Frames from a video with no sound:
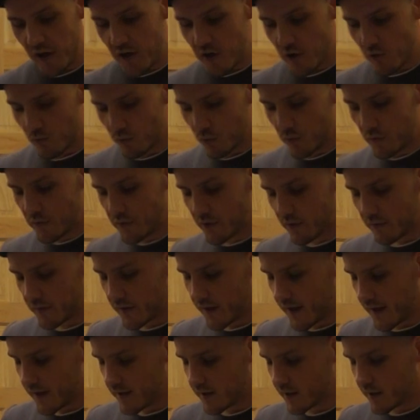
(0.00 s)
you would serve it
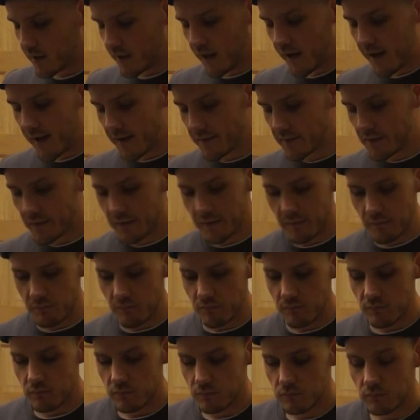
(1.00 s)
in a glass
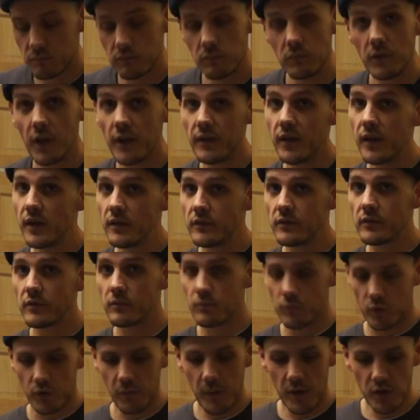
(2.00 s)
like this,
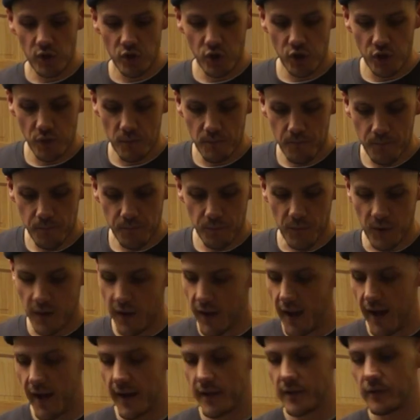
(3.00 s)
pretty much.
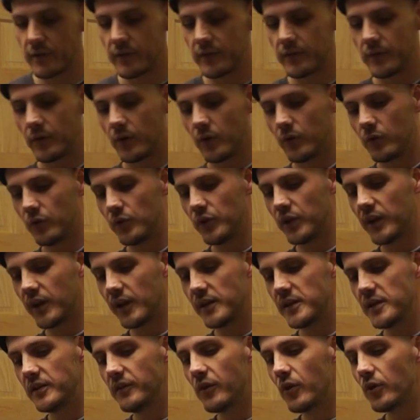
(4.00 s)
And so you can
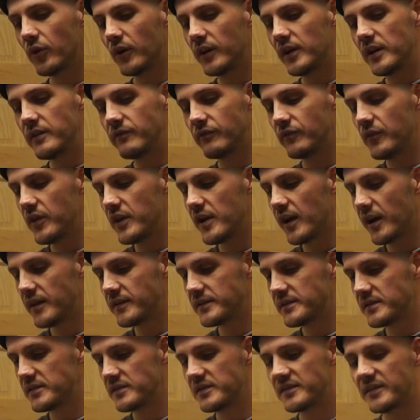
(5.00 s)
either leave the
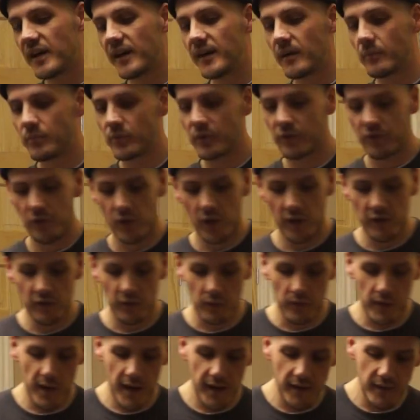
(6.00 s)
ice inside. I personally
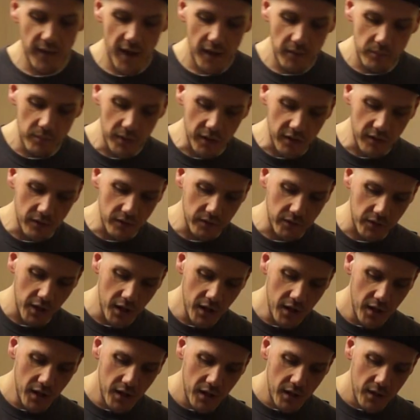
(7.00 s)
don't like that because
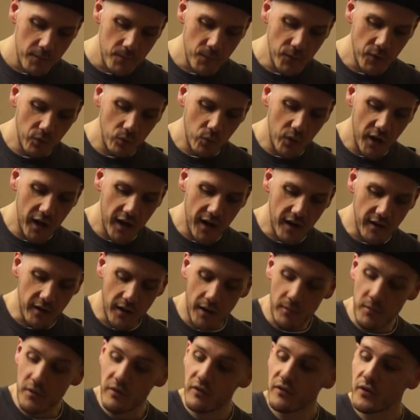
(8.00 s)
the way,
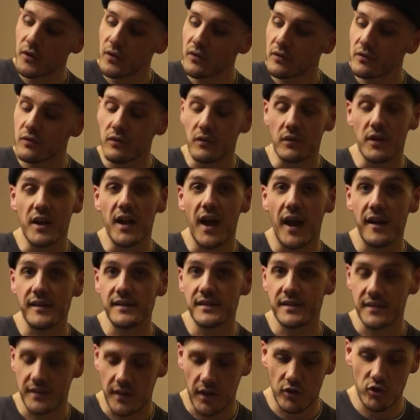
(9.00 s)
first the
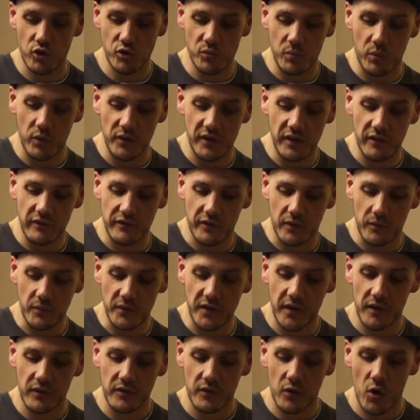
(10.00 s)
ice, I just bought it from
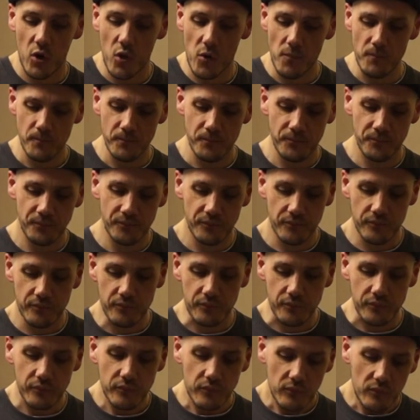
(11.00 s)
Tesco,
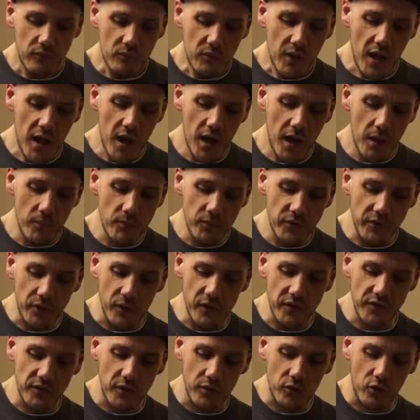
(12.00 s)
so
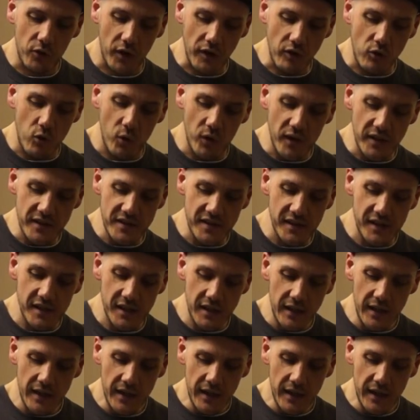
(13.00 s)
it's not great quality,